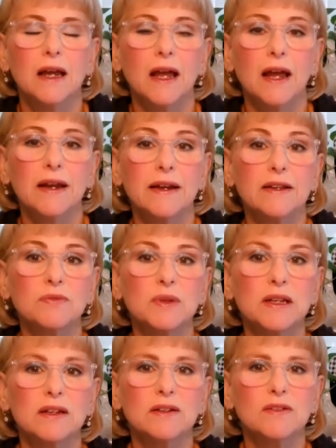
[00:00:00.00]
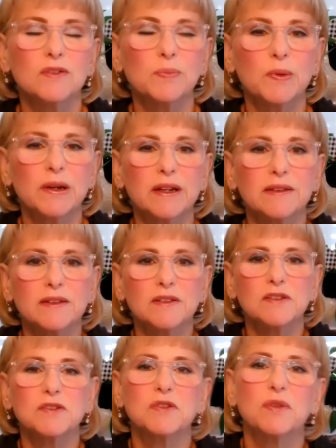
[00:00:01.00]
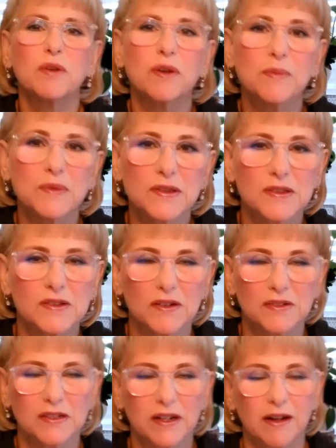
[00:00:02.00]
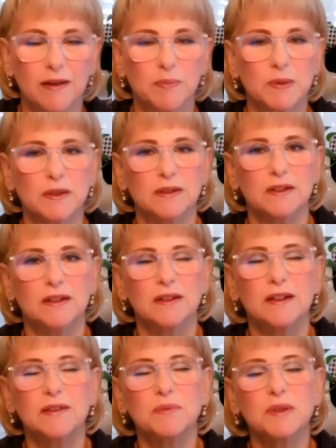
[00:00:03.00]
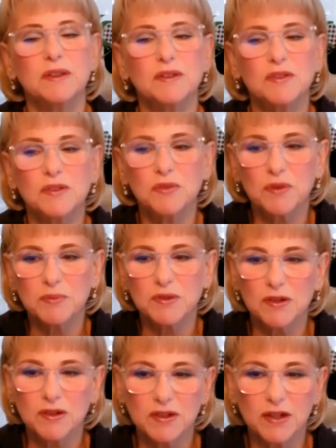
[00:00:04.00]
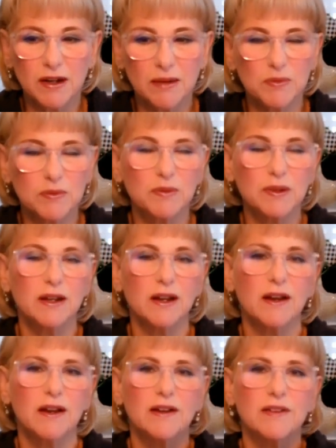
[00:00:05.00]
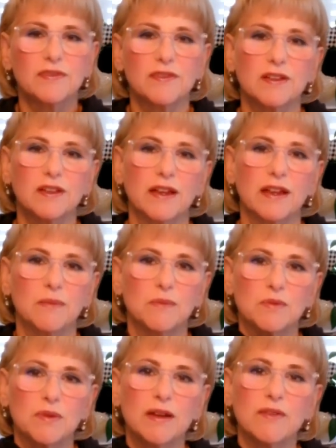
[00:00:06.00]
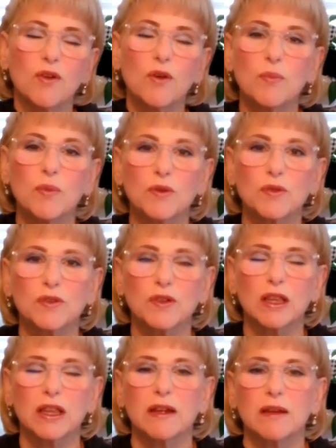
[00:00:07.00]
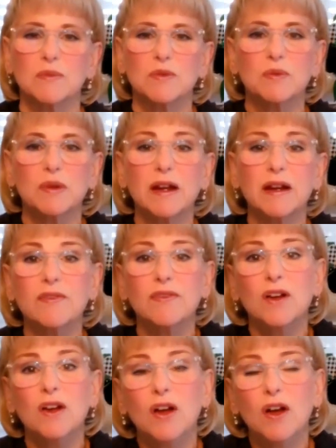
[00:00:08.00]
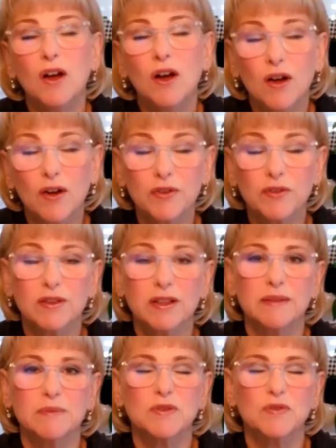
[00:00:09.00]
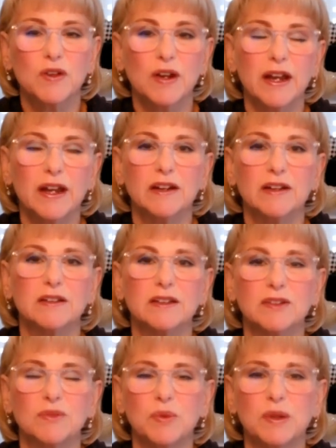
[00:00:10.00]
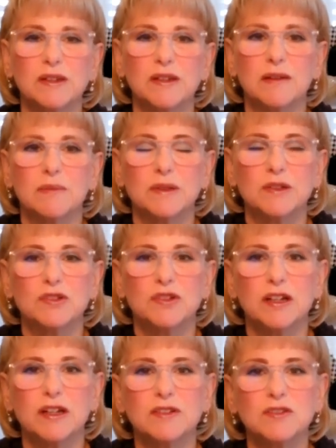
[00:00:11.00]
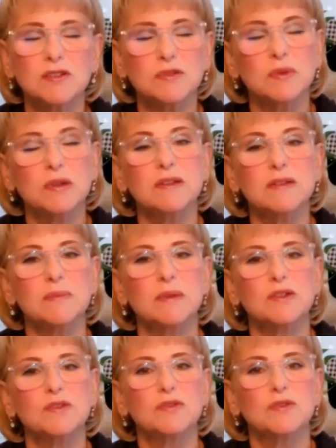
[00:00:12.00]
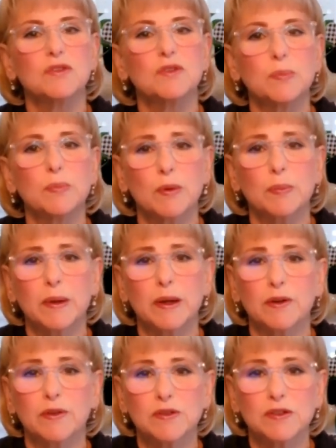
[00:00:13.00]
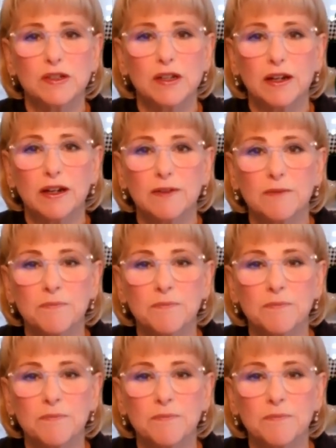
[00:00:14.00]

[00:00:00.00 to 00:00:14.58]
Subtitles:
And as we get into spring, the storms start to happen. And when the storms start to happen, we have claims. We have homeowners' claims. We have auto claims for hail and wind damage, and I just wanted to make sure you're prepared today.